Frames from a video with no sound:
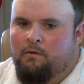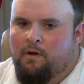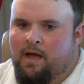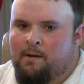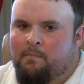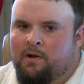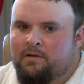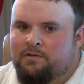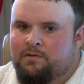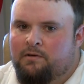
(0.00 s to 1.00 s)
how
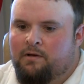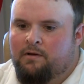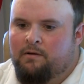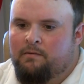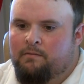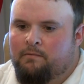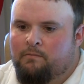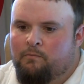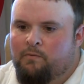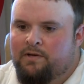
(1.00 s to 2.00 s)
much
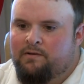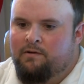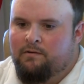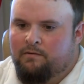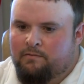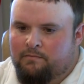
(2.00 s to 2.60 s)
we took